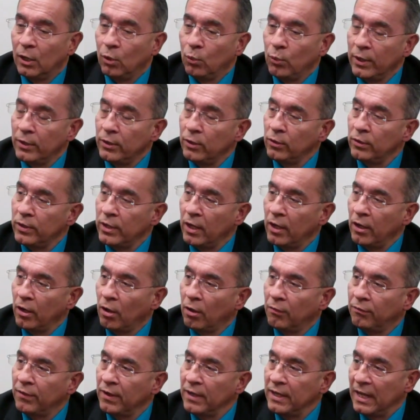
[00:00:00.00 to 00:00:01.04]
Whether they
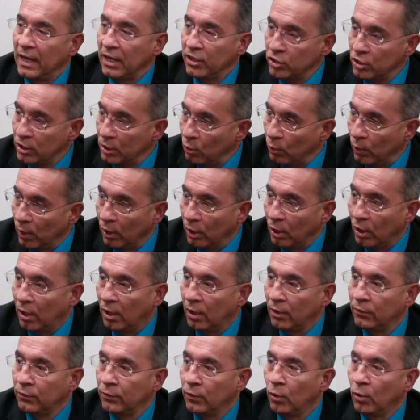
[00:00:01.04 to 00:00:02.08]
are financially well
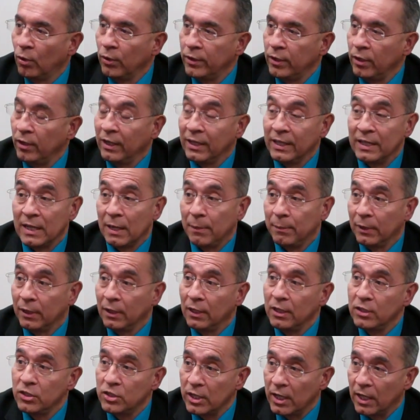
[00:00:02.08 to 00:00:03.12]
off or they're
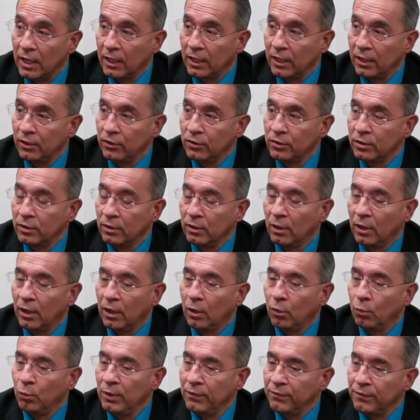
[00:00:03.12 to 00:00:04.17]
economically challenged,
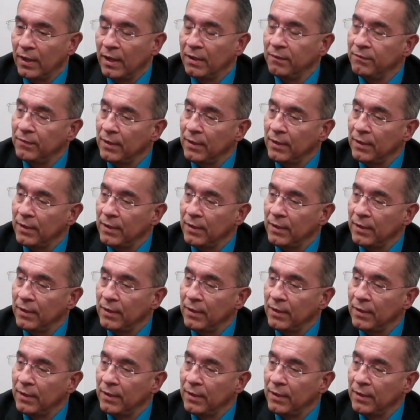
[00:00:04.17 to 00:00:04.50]
we find